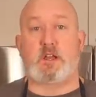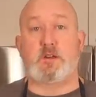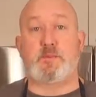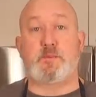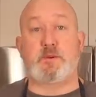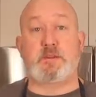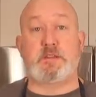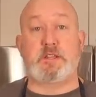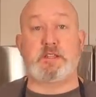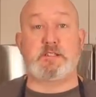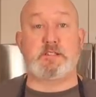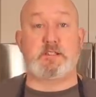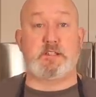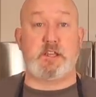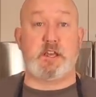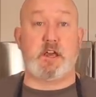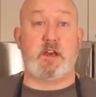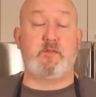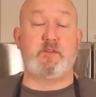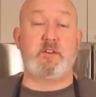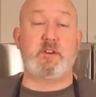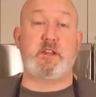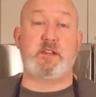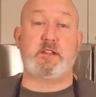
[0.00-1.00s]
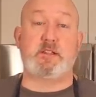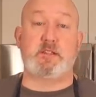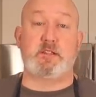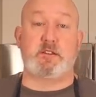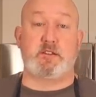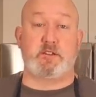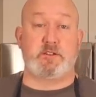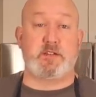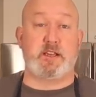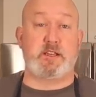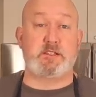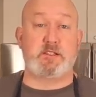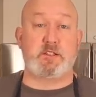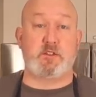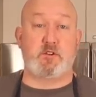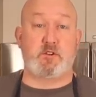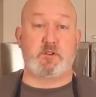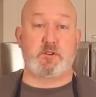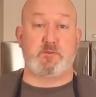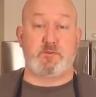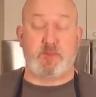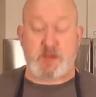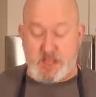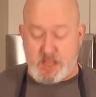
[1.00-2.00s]
gonna put these in the oven until they're nice and
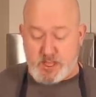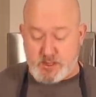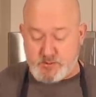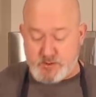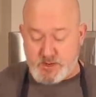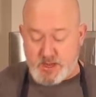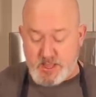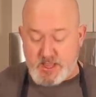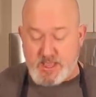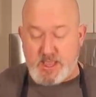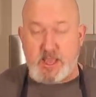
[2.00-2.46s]
golden brown,